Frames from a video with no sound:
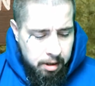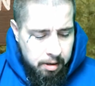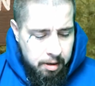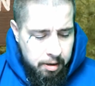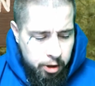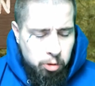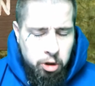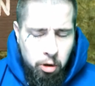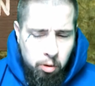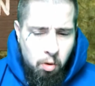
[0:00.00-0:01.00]
there was
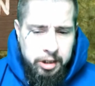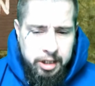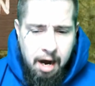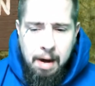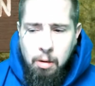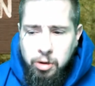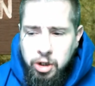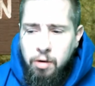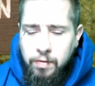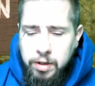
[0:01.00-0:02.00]
only one time I was
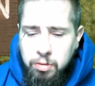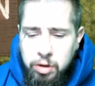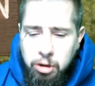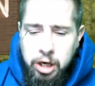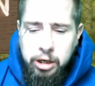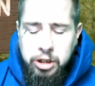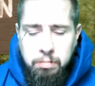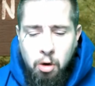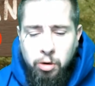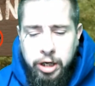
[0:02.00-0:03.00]
nervous. We were in the
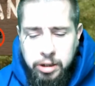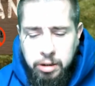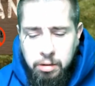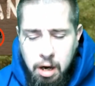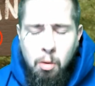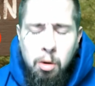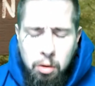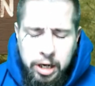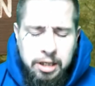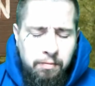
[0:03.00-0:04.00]
Smokies. And
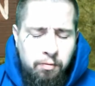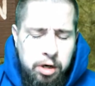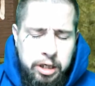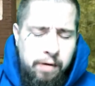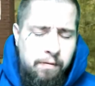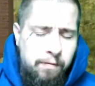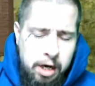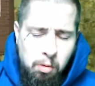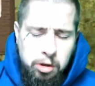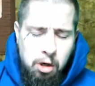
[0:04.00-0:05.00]
that's a different video.
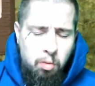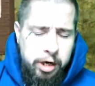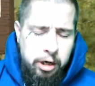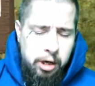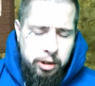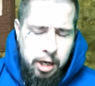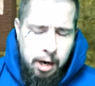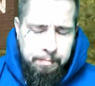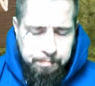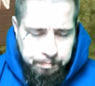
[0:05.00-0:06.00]
We'll talk weed another time.
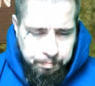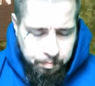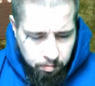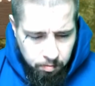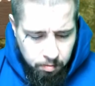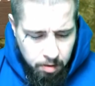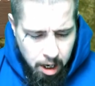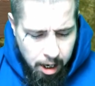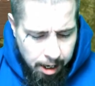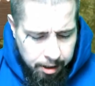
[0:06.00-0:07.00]

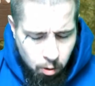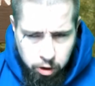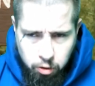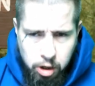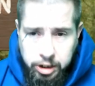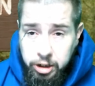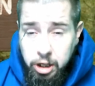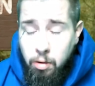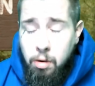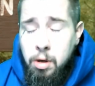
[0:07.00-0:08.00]
Or drugs in
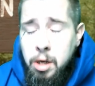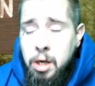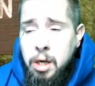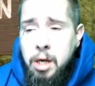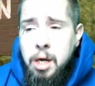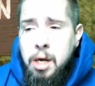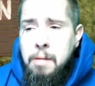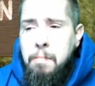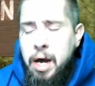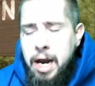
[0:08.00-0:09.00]
general.
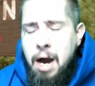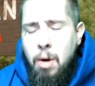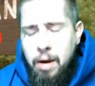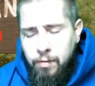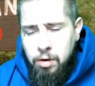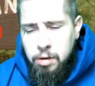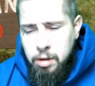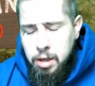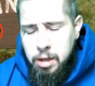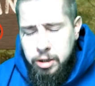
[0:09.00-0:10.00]
But however,
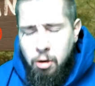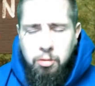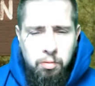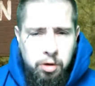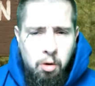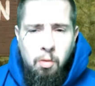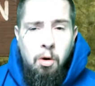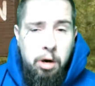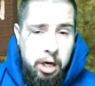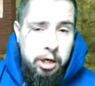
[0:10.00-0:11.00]
don't
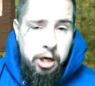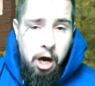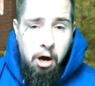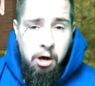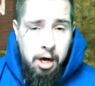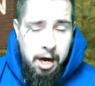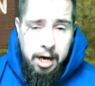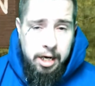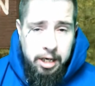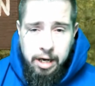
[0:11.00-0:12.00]
worry, y'all. I
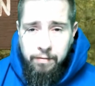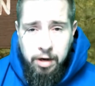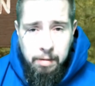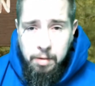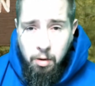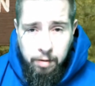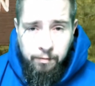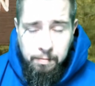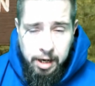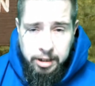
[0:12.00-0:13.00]
ain't giving up no
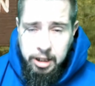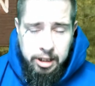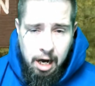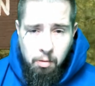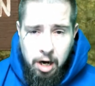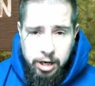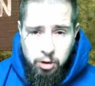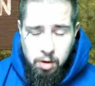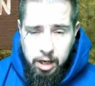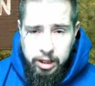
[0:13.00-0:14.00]
information. It's not what I
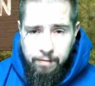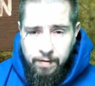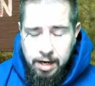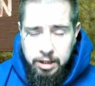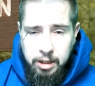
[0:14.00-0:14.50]
do. I leave that to